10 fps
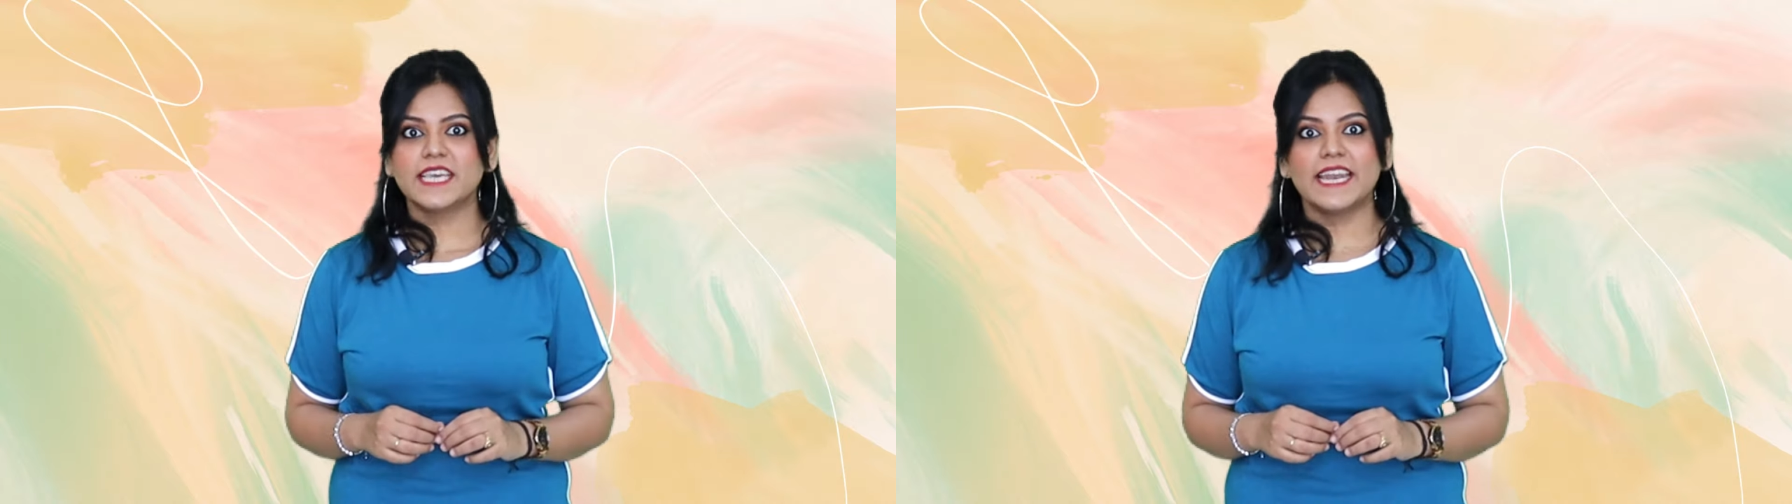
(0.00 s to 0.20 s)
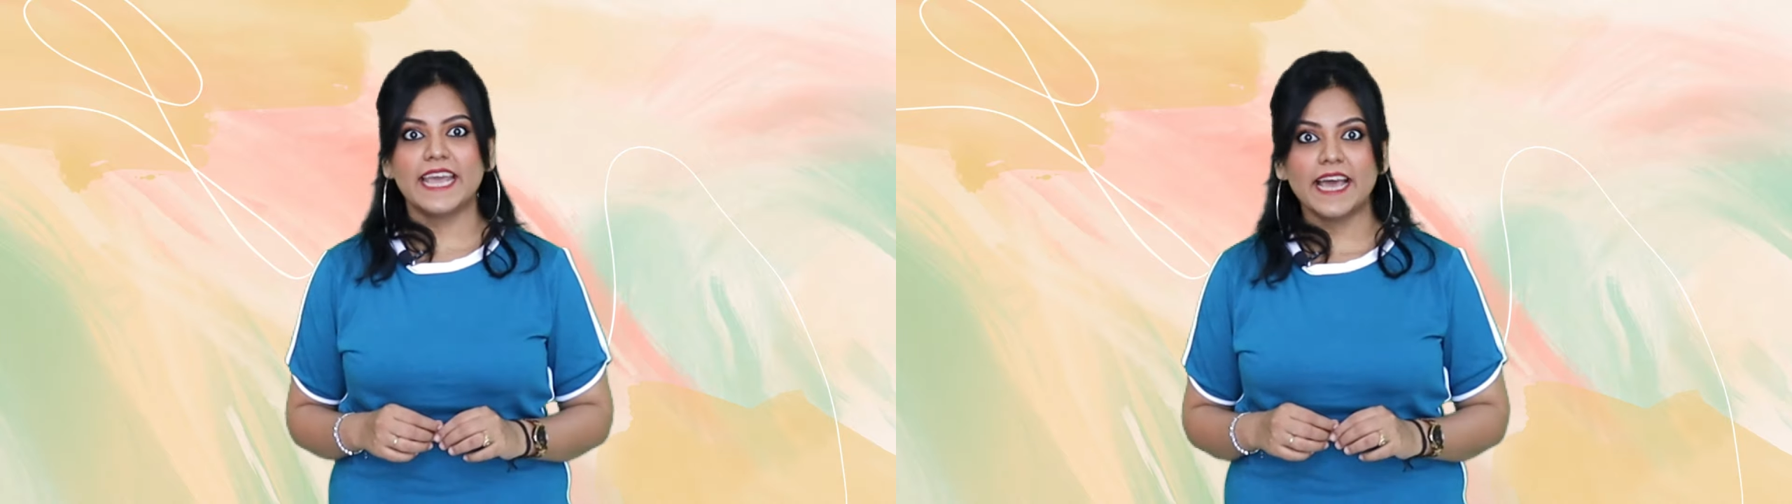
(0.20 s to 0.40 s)

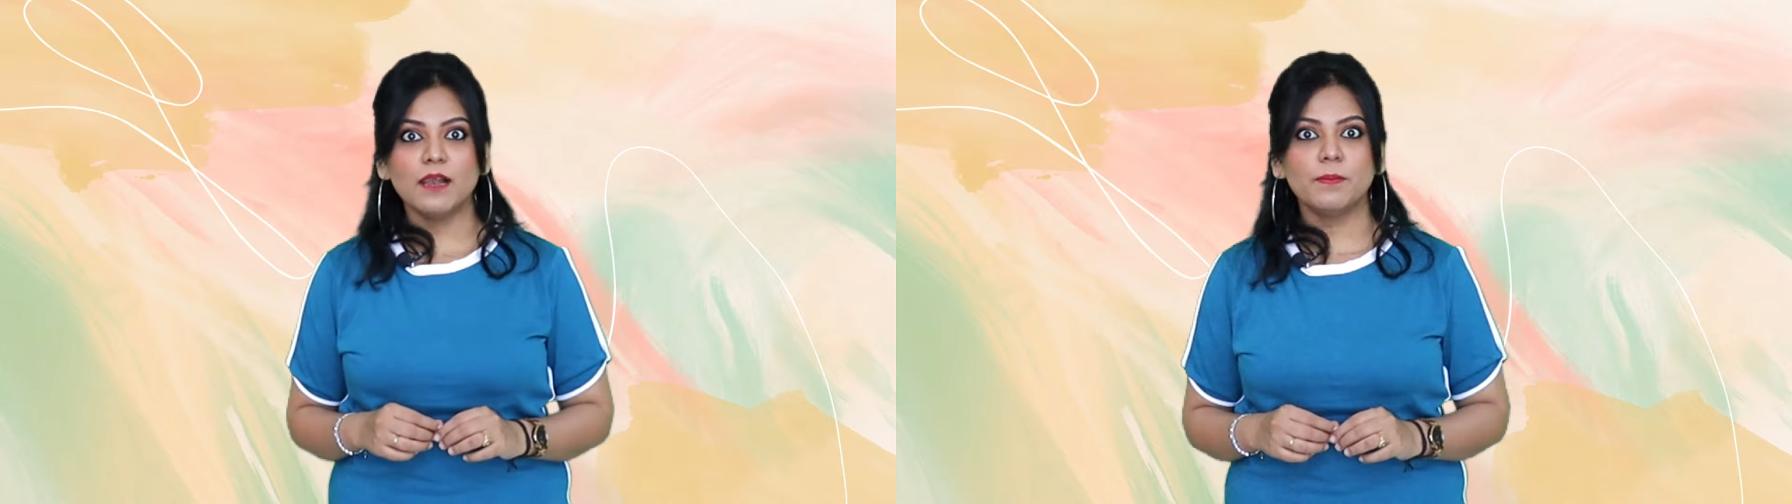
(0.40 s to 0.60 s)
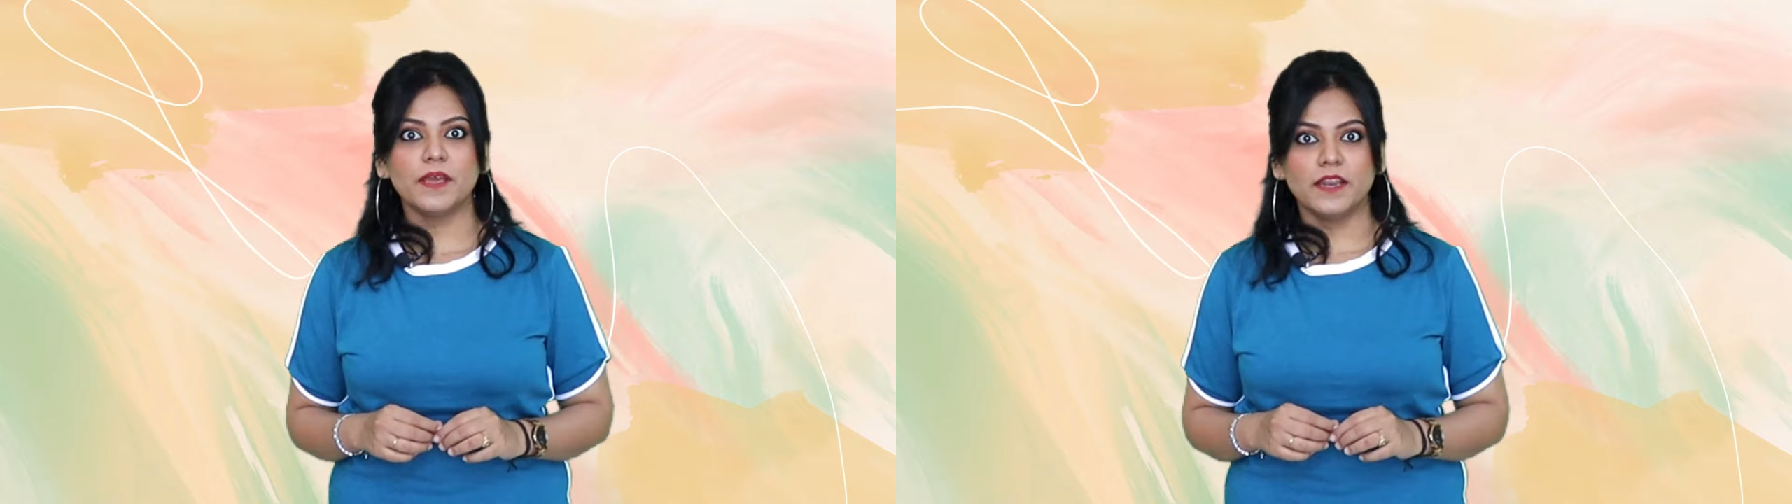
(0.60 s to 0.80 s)
can
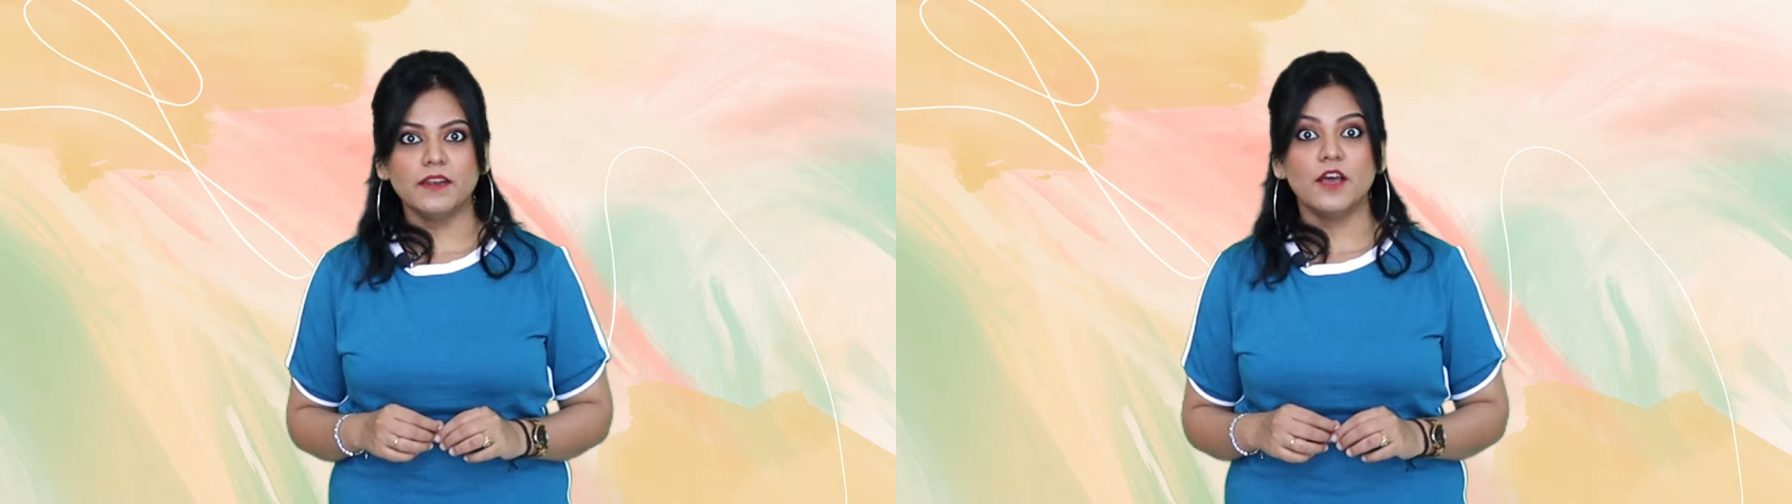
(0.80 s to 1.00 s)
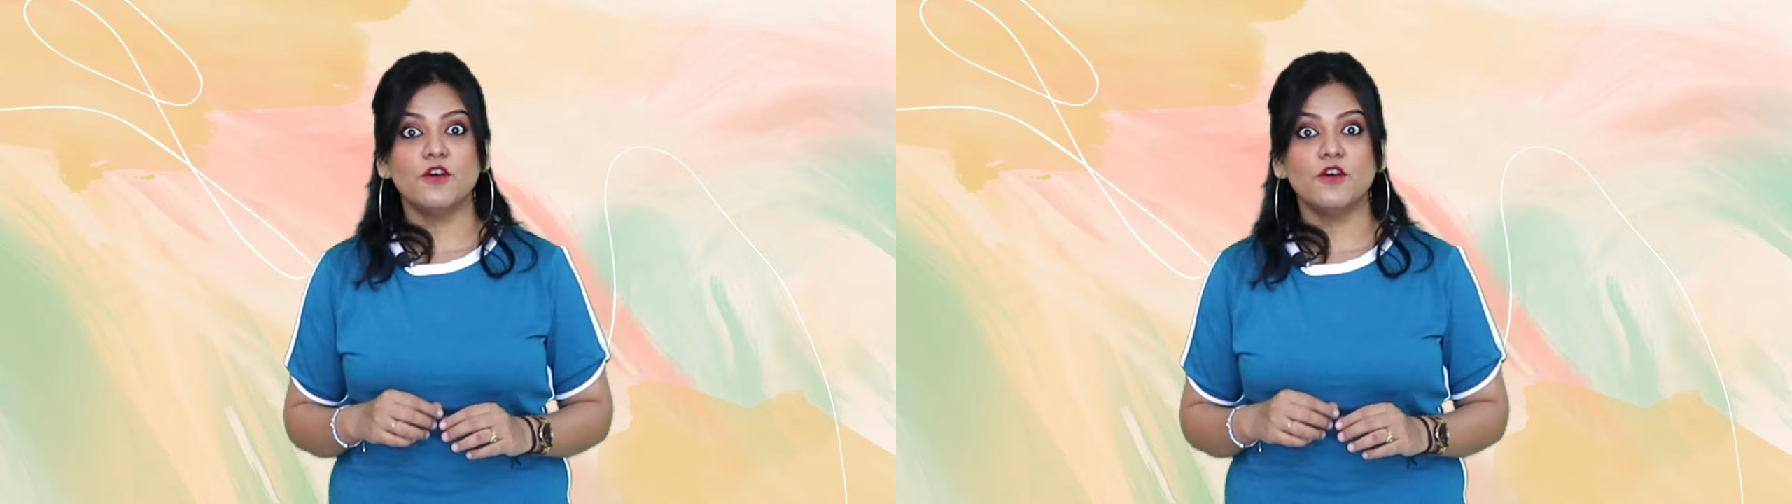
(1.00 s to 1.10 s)
help in